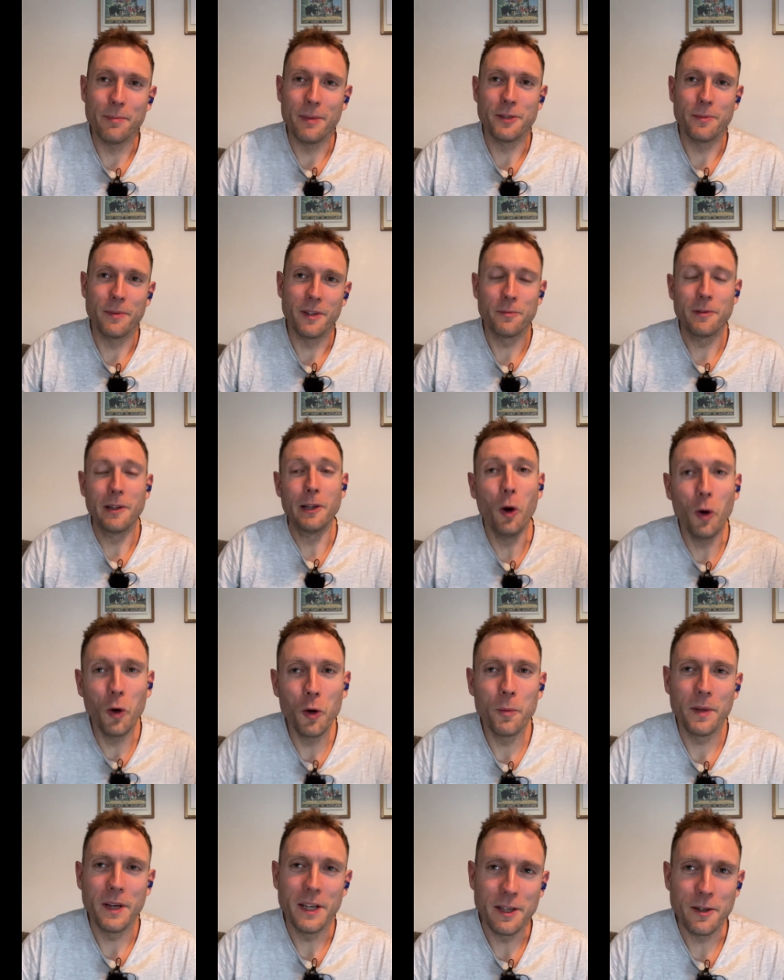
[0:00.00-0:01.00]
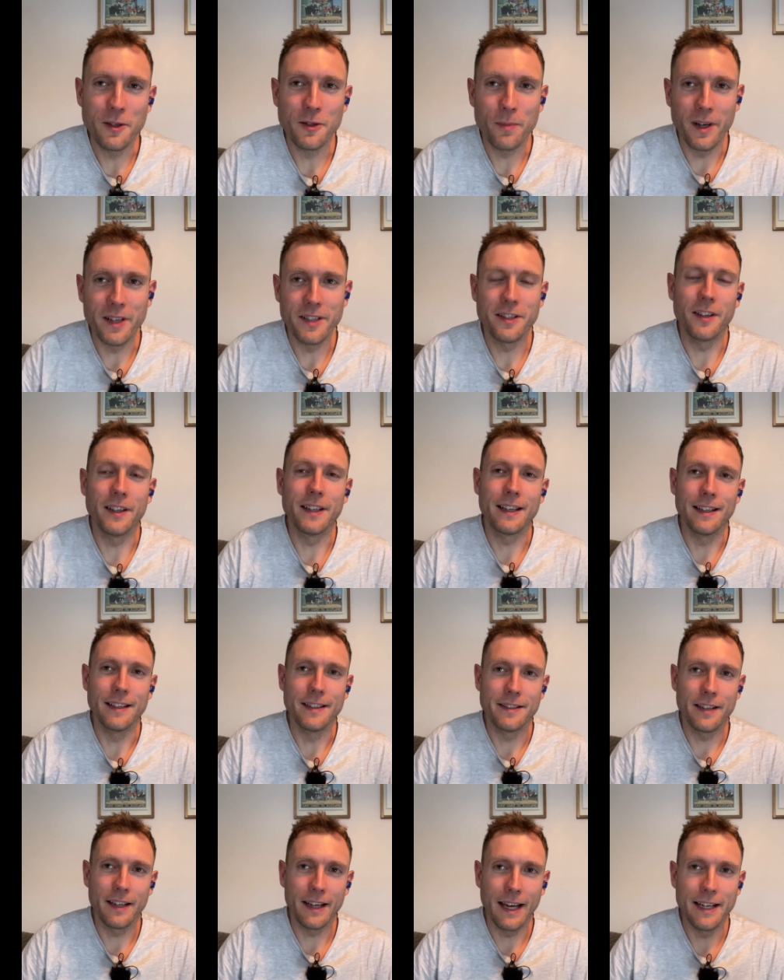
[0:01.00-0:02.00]
measurement that's long been used by
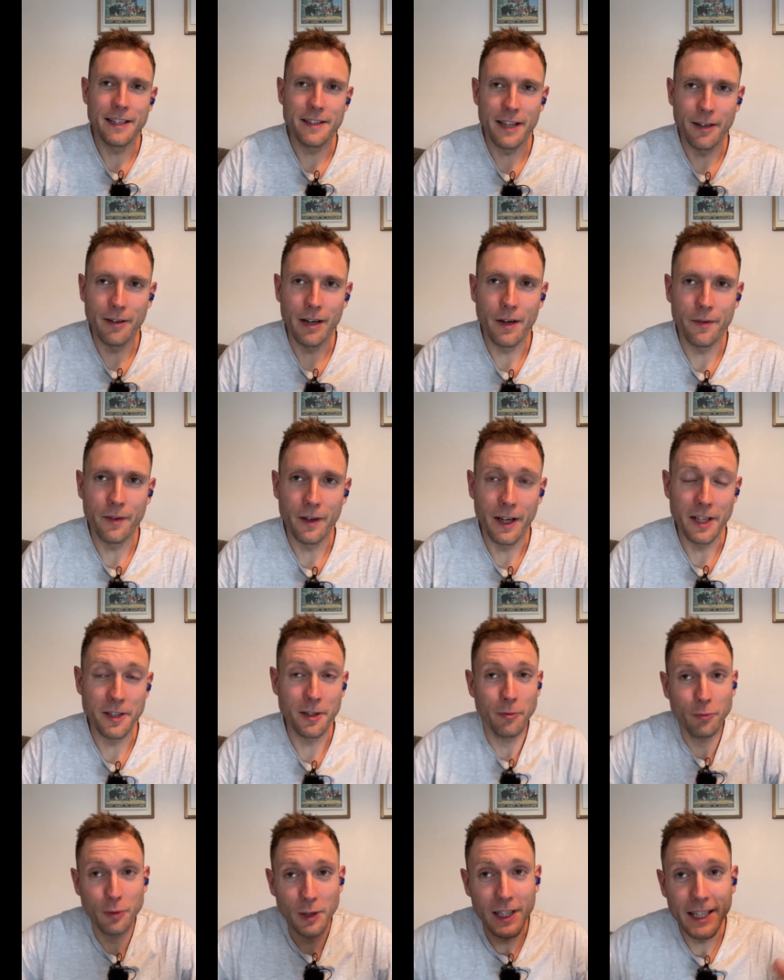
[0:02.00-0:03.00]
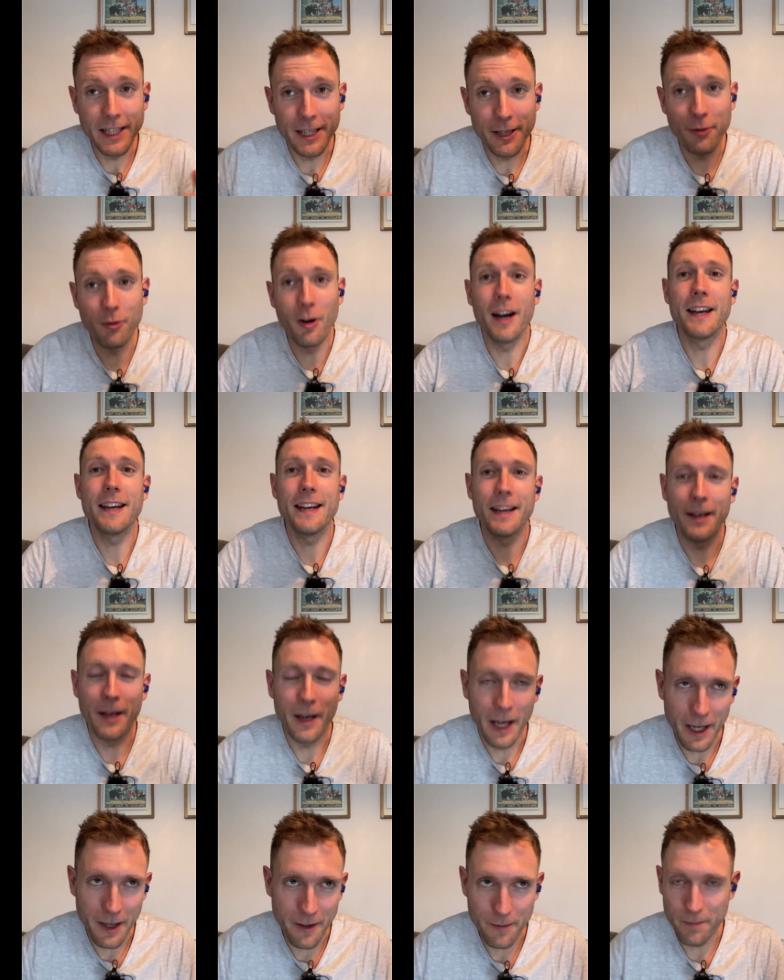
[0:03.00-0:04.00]
cyclists to gauge their effort, and it's a really great
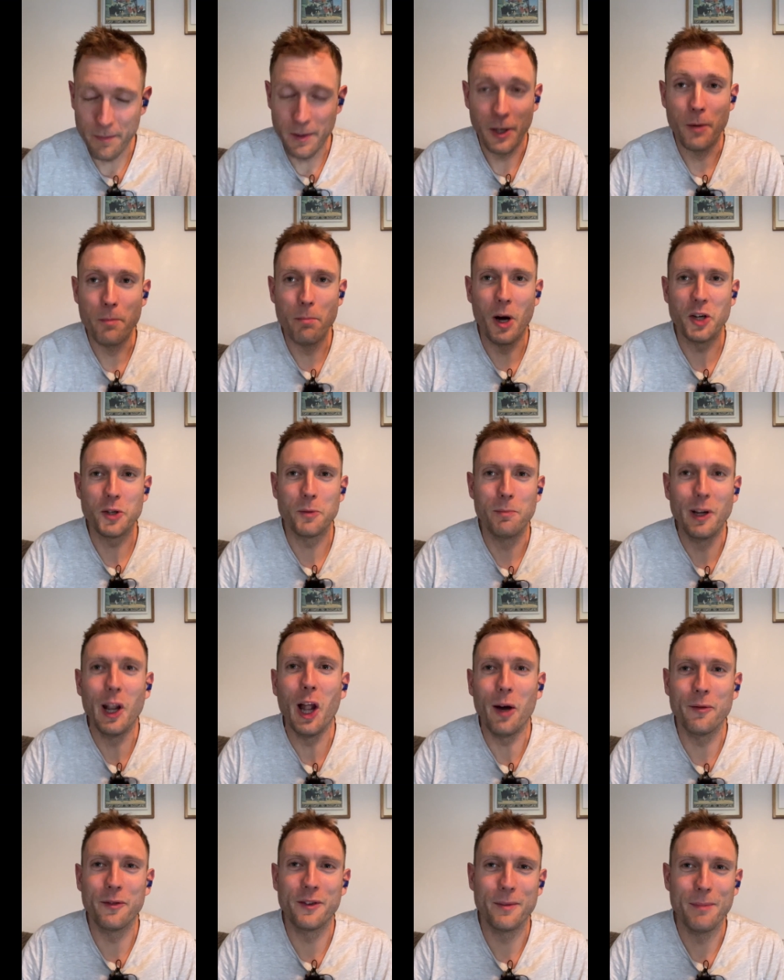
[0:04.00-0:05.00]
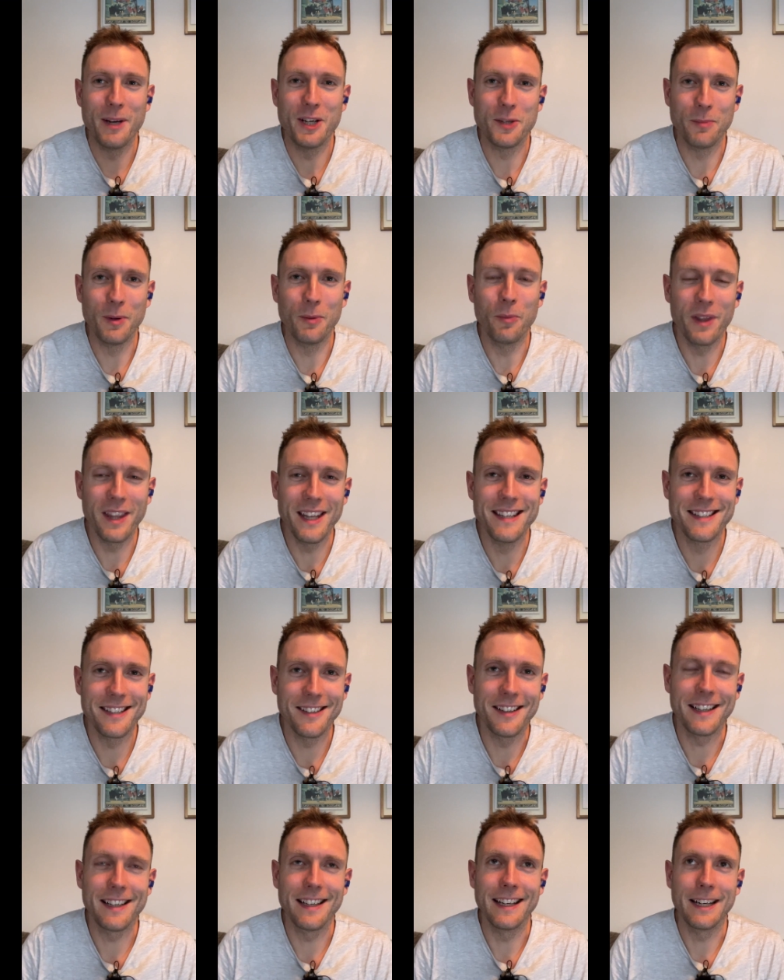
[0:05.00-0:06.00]
and, you know, much loved measurement within
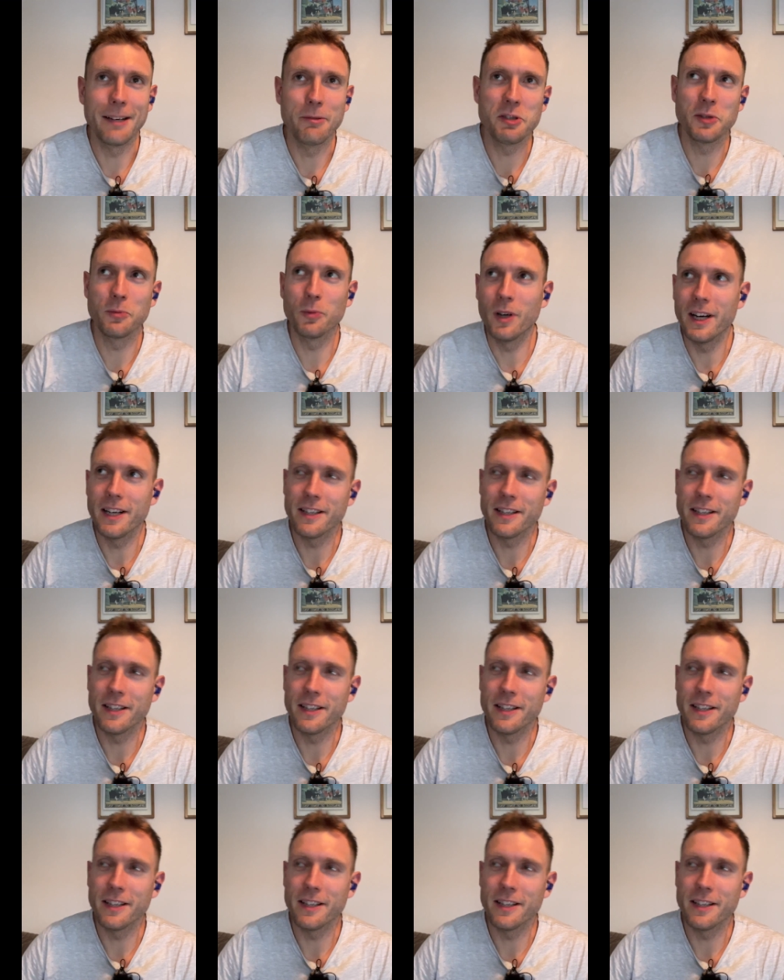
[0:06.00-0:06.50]
cycling, which is why it